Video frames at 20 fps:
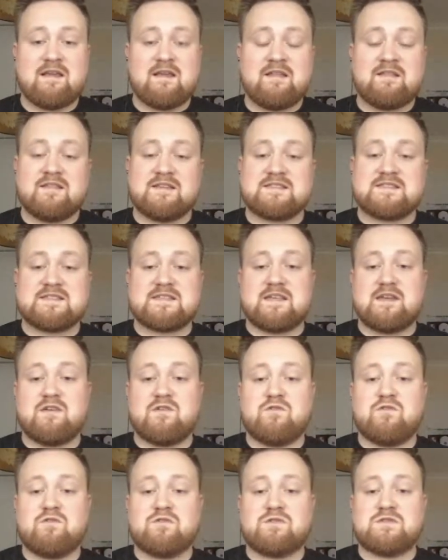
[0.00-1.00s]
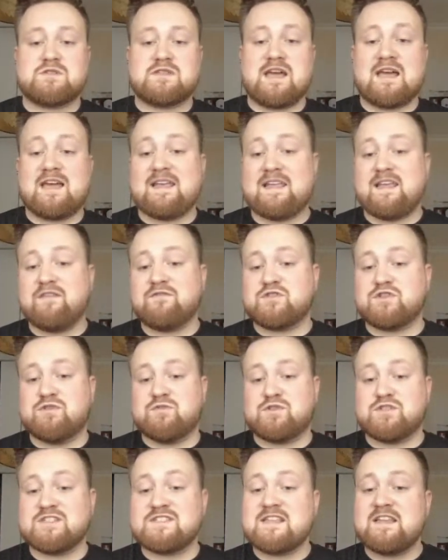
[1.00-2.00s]
the skills that it gives you
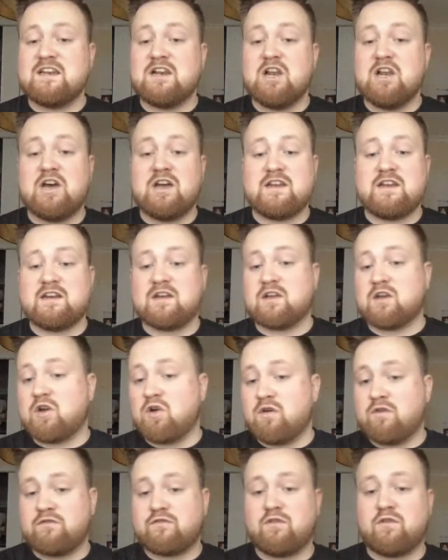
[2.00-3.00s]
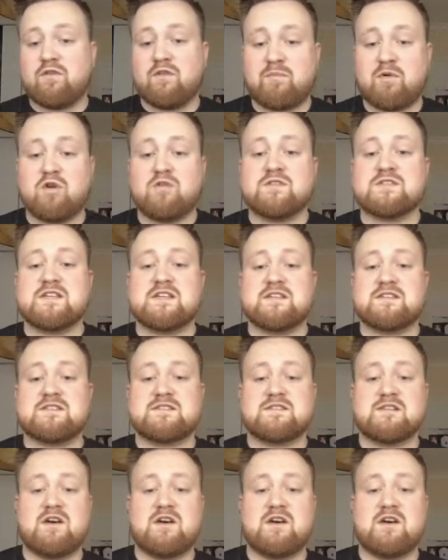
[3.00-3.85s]
just in learning and going through the process